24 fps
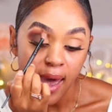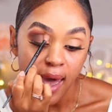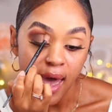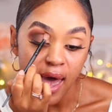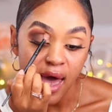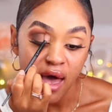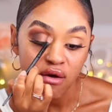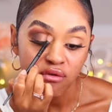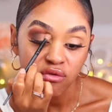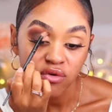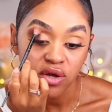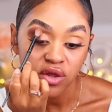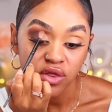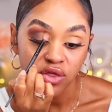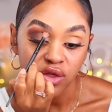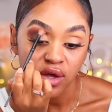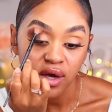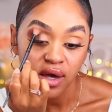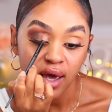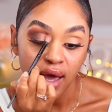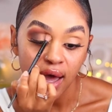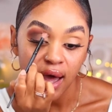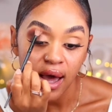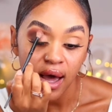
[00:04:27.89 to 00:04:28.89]

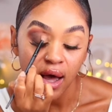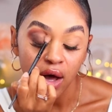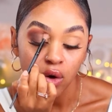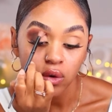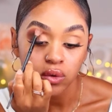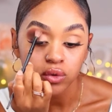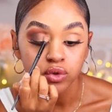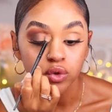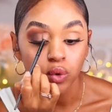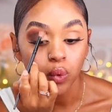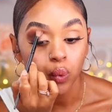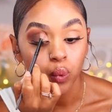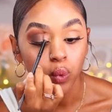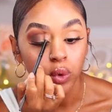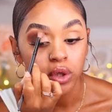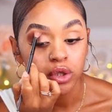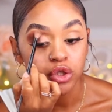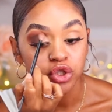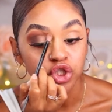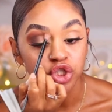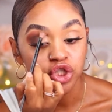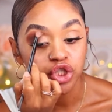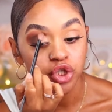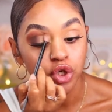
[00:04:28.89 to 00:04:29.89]
everything out with
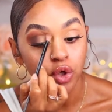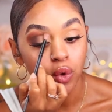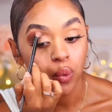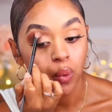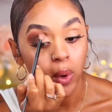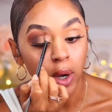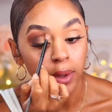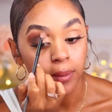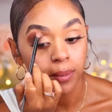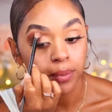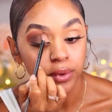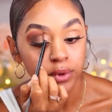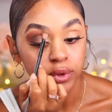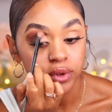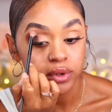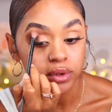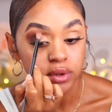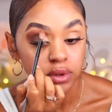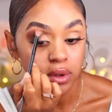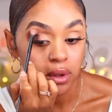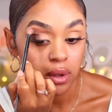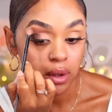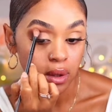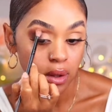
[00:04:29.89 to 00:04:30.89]
sheer
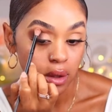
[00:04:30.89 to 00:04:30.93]
wipers.